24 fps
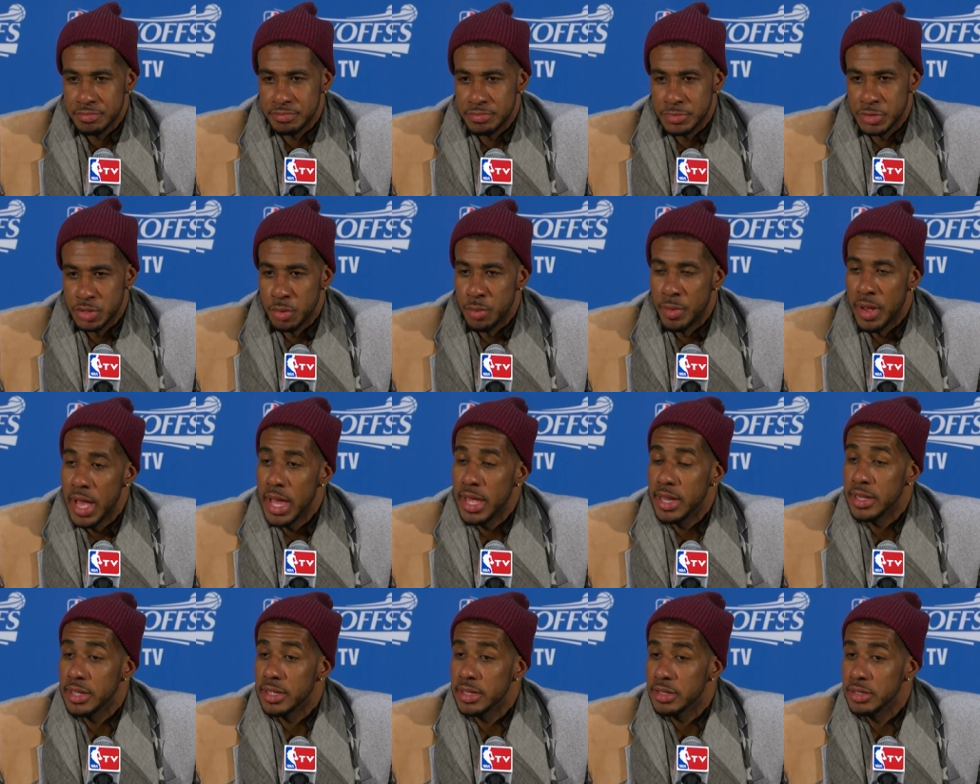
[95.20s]

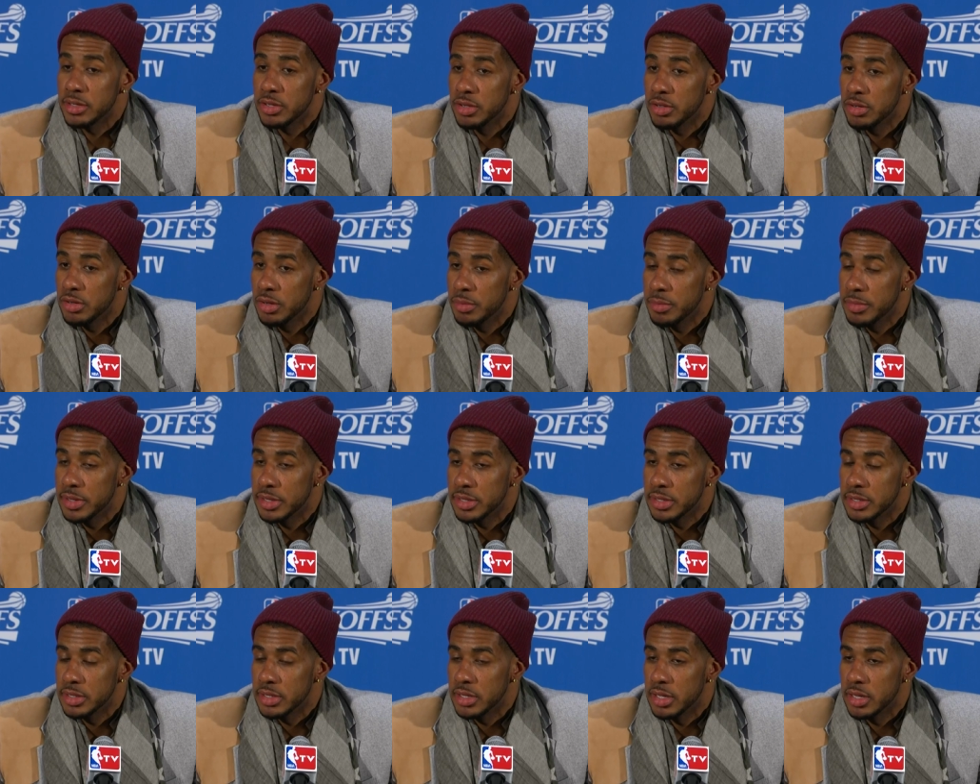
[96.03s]
Dramatic, you know. I
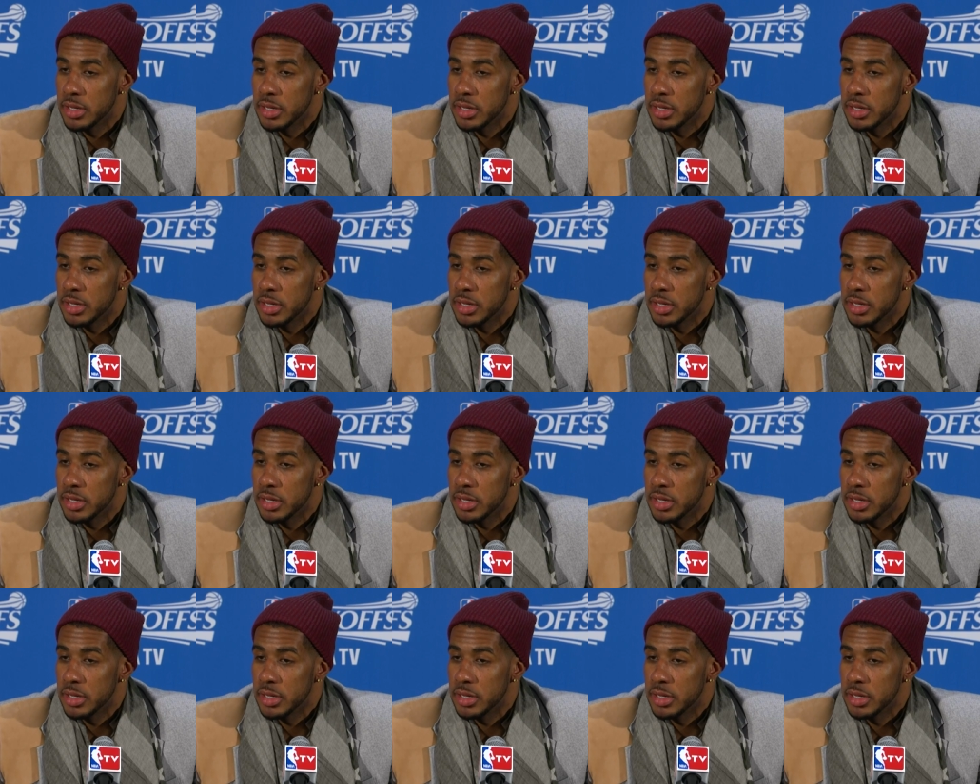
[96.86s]
mean,